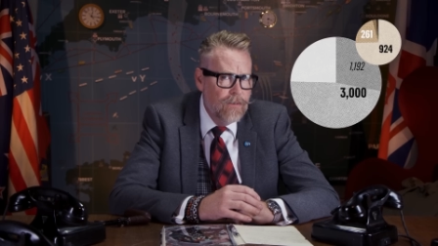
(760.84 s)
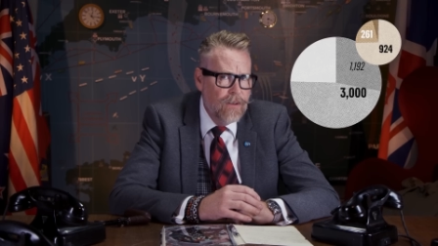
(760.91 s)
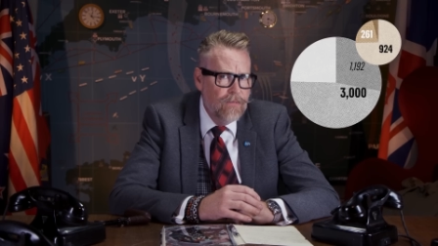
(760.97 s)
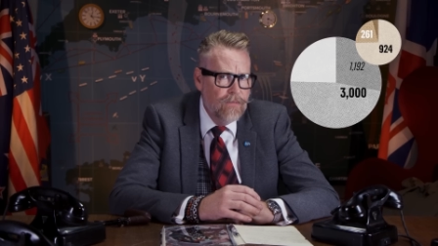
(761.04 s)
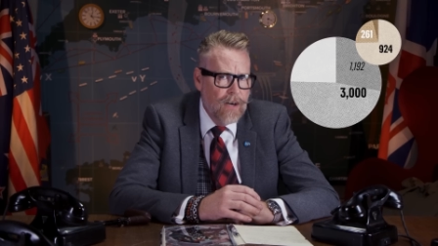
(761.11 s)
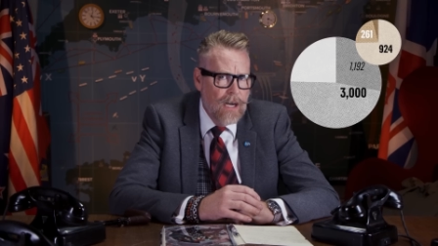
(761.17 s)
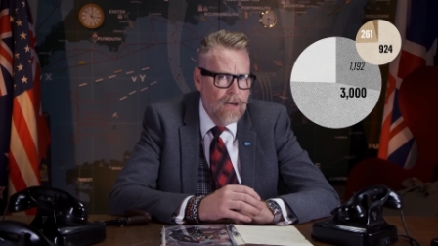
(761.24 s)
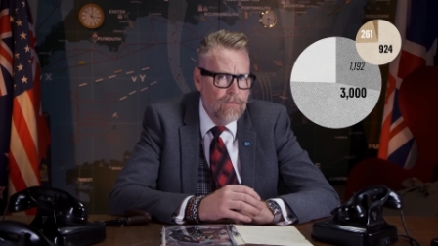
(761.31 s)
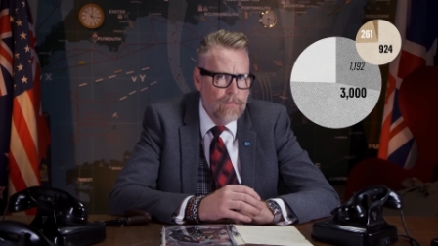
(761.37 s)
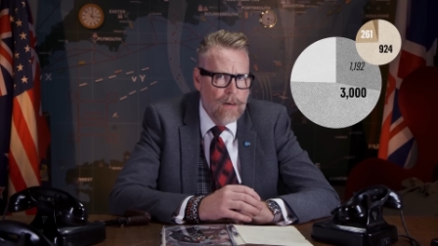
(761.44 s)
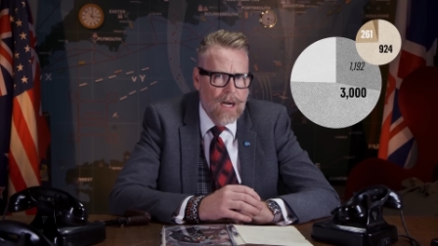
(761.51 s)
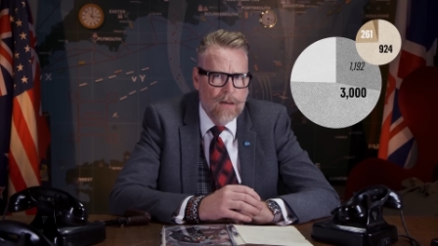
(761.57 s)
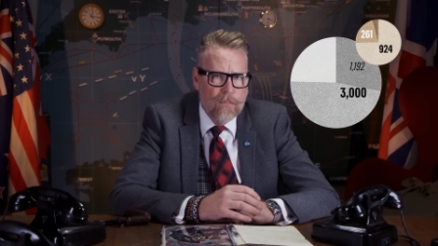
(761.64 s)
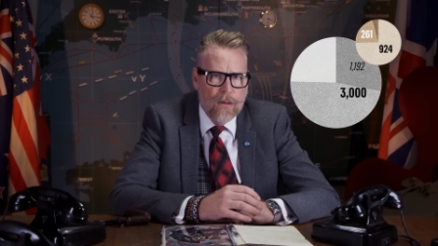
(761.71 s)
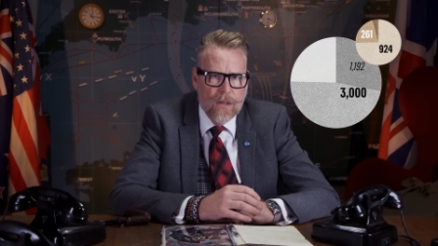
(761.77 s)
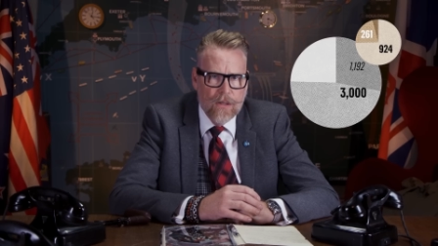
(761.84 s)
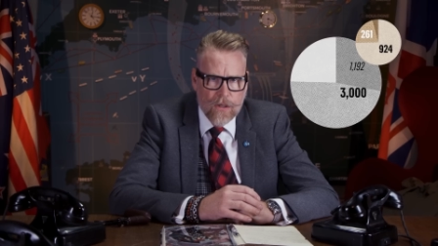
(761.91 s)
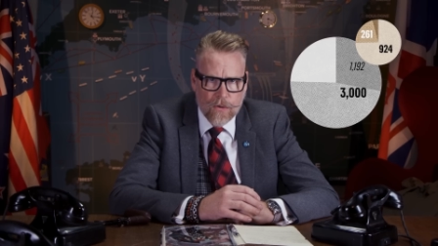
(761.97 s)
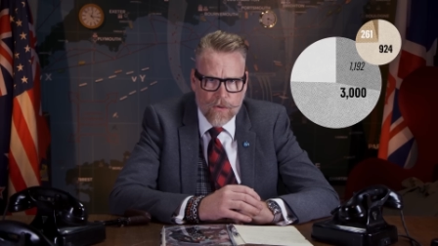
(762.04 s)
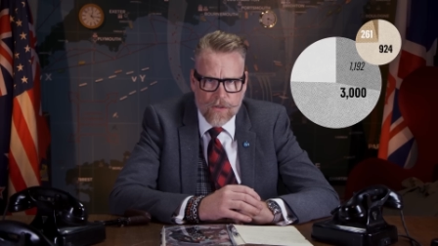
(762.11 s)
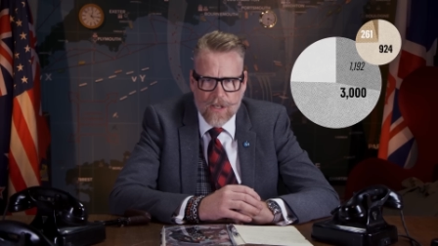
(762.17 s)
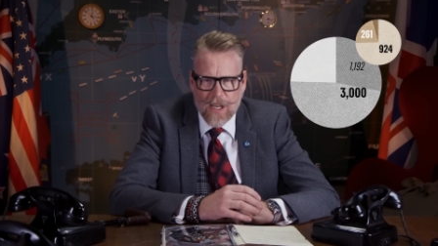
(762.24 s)
fifty-five by
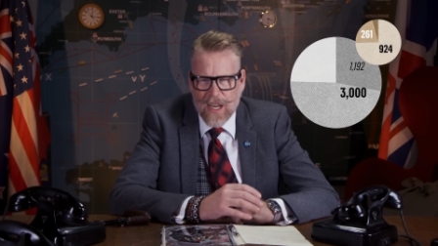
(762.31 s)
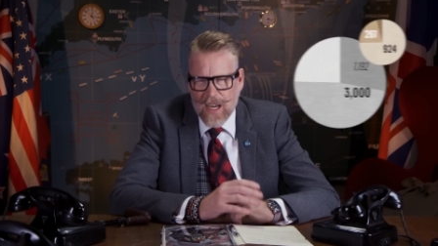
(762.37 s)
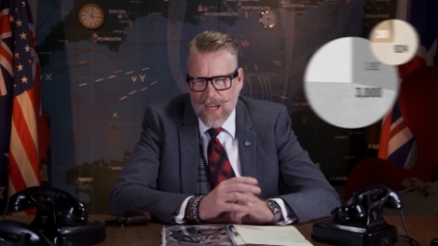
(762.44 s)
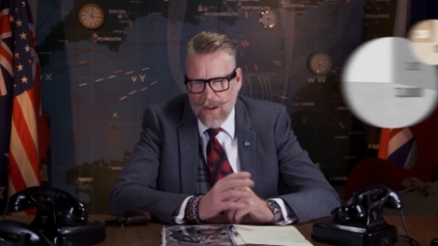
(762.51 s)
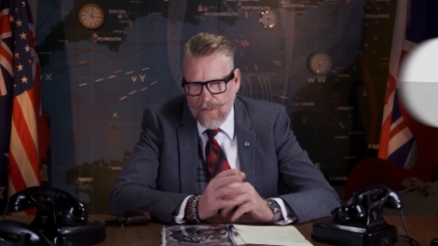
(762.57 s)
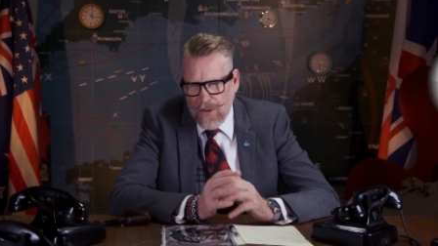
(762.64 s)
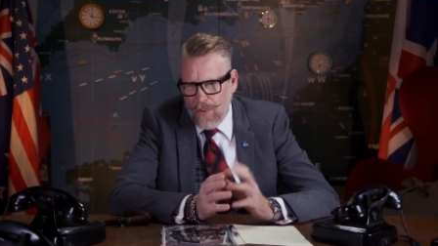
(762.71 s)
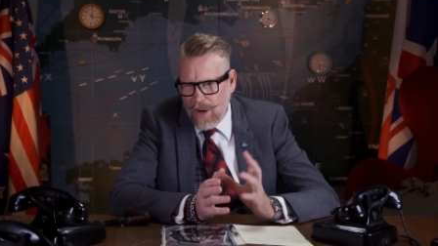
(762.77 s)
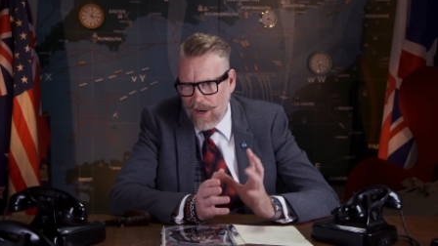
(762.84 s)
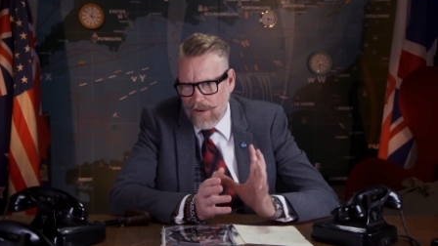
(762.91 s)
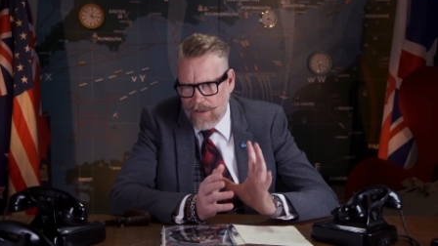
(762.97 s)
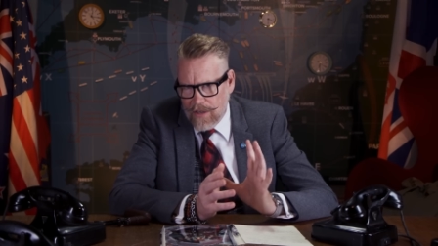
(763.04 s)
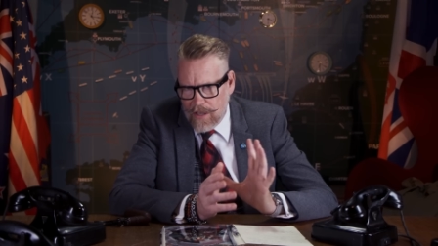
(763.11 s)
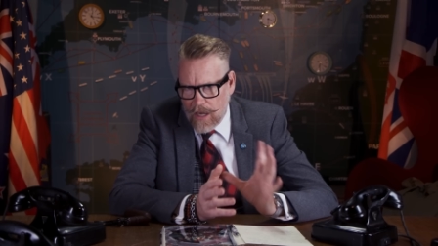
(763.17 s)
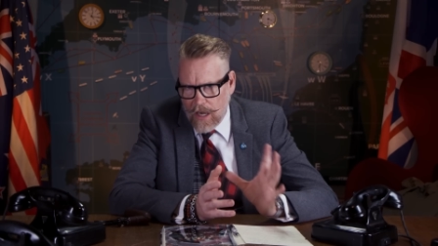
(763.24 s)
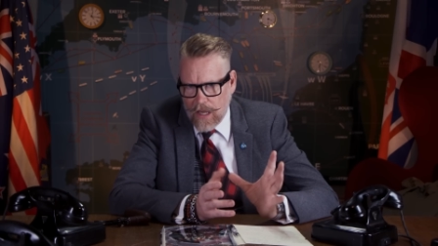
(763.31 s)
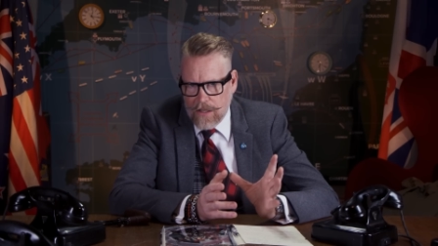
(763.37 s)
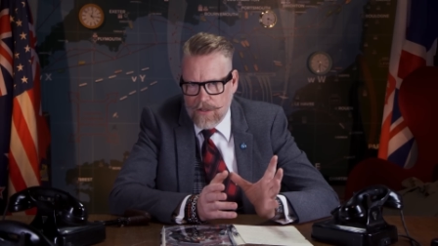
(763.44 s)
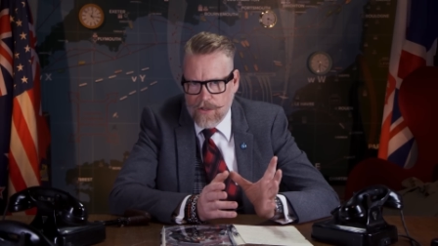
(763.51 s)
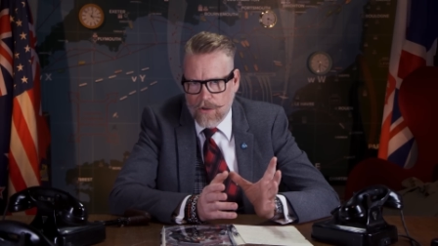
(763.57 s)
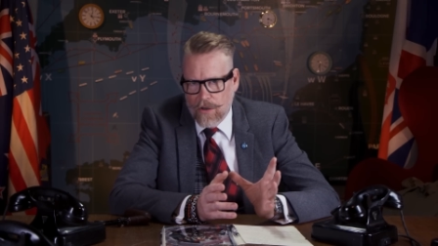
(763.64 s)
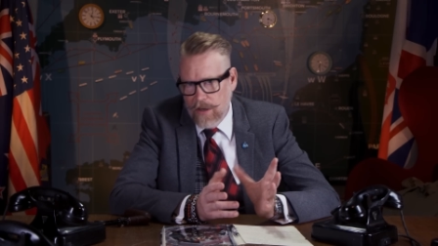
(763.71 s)
balloons, and a few are
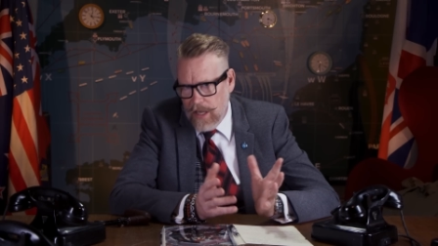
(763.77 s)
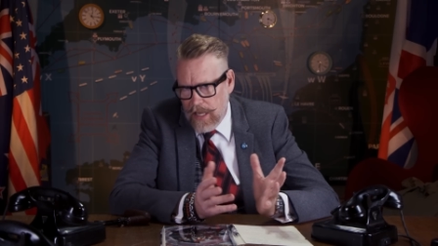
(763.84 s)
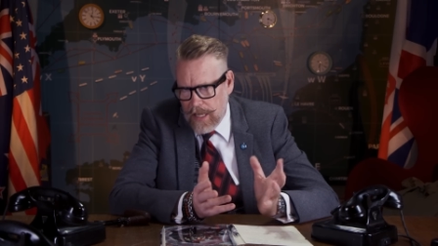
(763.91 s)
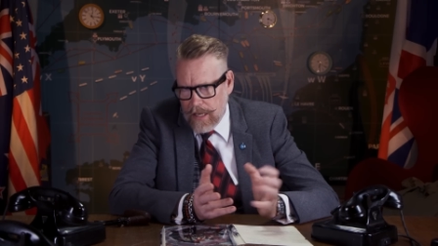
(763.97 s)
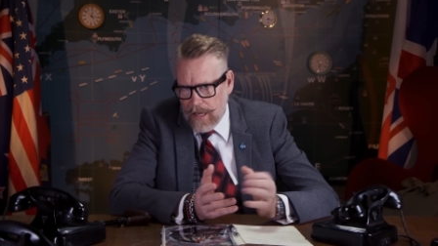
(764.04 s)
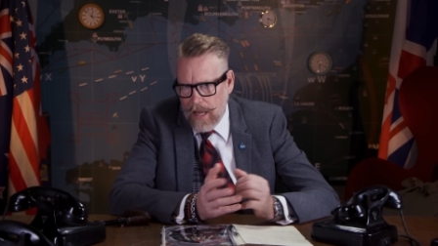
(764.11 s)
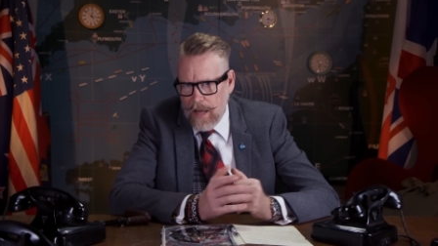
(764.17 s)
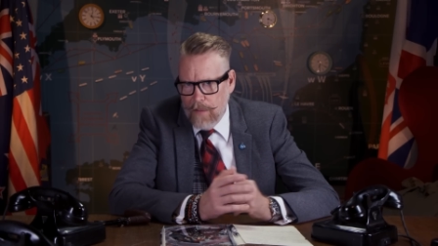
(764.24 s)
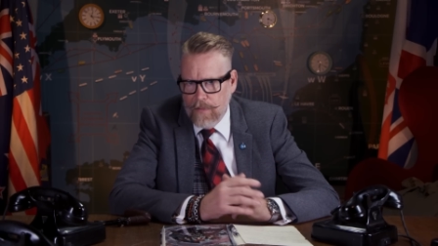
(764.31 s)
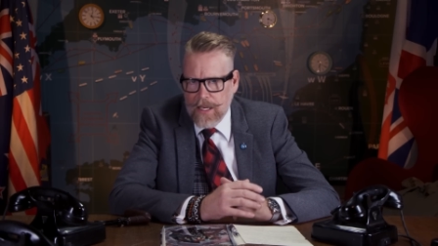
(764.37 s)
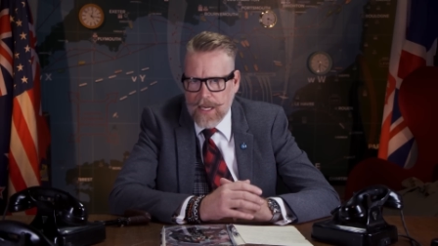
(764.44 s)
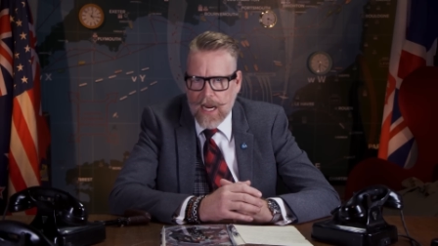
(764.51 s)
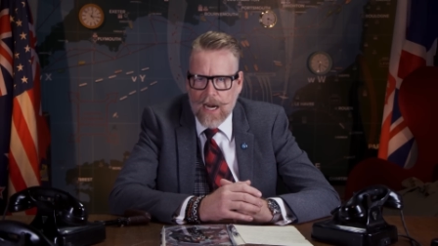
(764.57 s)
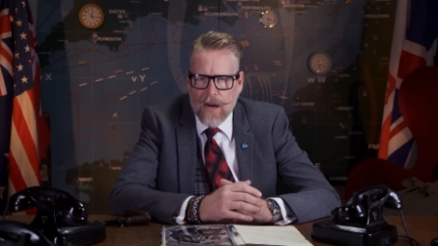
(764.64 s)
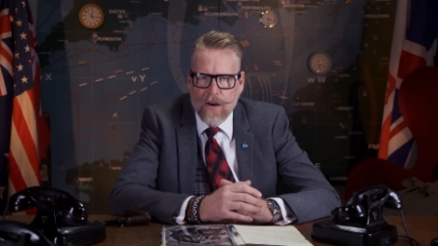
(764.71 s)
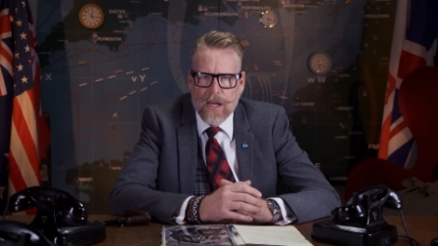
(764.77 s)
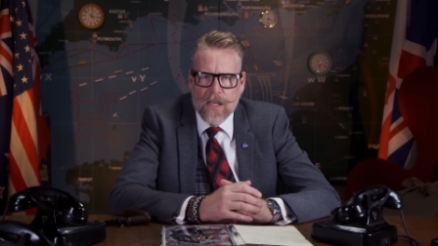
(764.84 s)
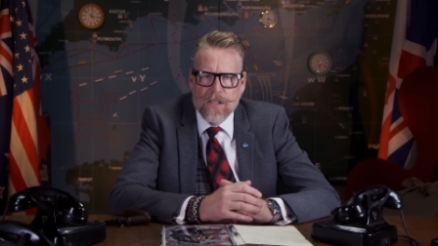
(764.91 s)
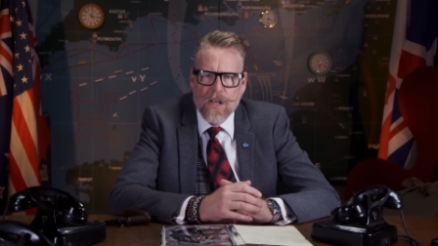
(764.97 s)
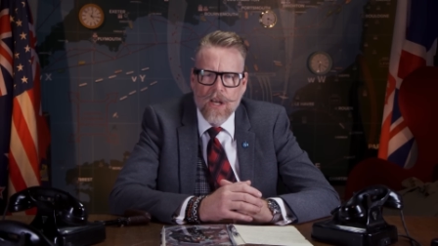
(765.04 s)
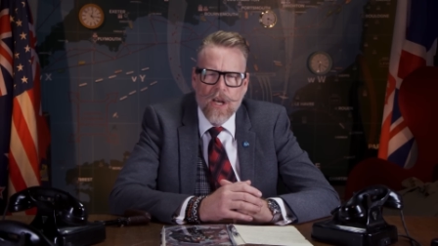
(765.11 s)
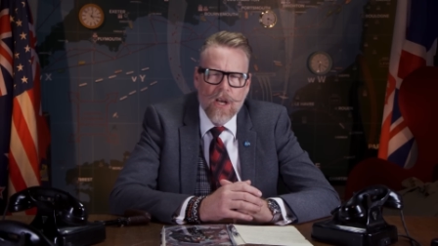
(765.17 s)
duds or hit empty
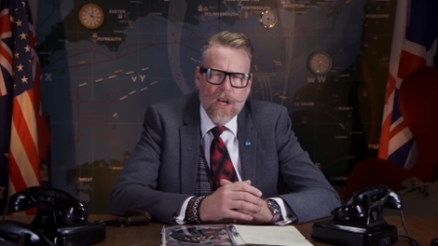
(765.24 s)
areas.